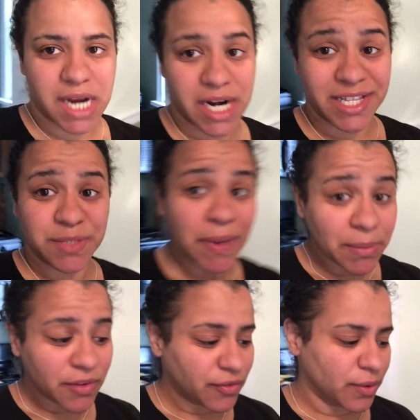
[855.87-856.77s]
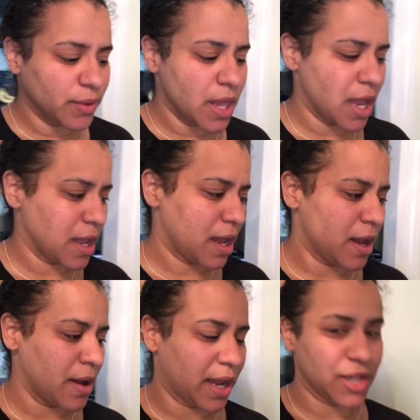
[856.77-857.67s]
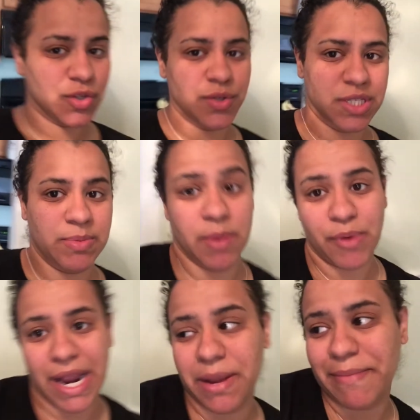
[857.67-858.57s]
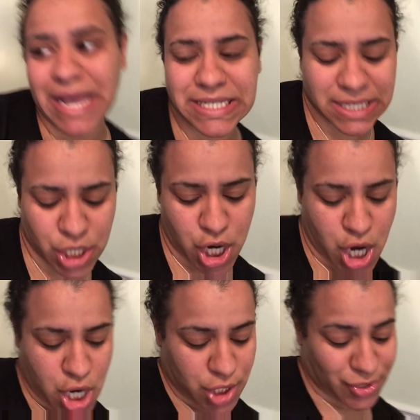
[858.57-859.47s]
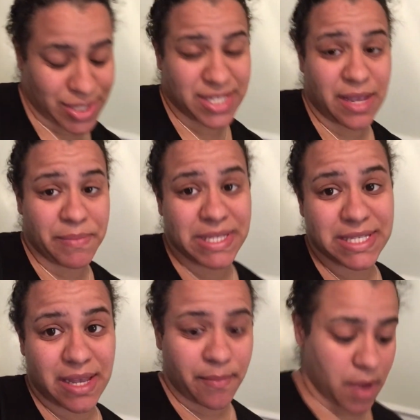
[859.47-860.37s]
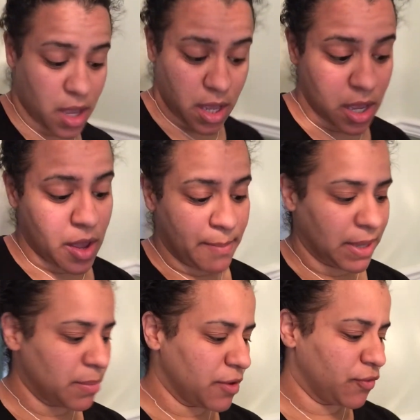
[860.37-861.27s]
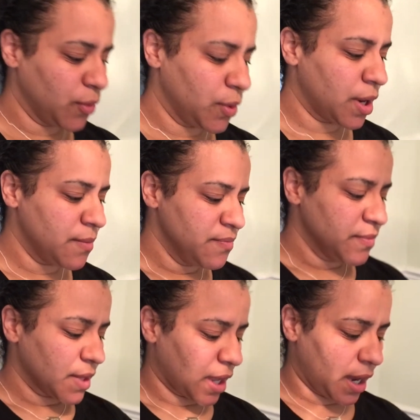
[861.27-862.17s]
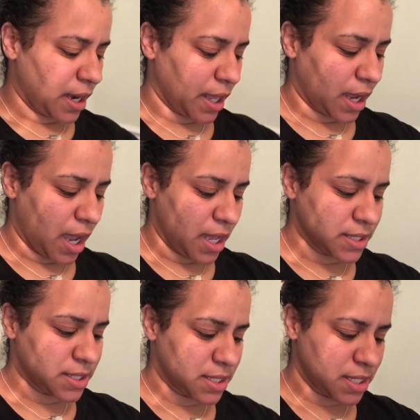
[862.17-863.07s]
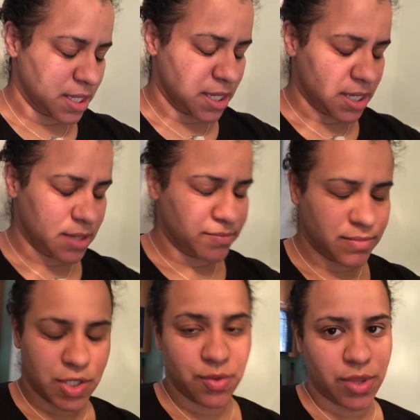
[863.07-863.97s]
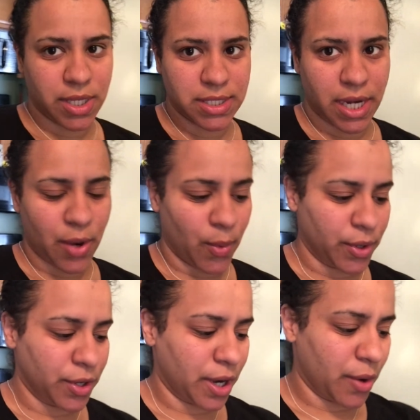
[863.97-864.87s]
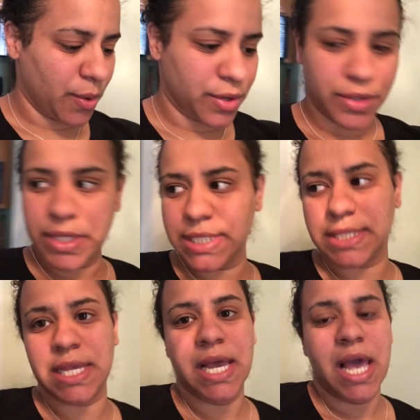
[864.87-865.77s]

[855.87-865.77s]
Gardens baby food. Uh, I got chosen to be a brand ambassador, so they sent me some baby food, and I got um, two things that I ordered. I ordered this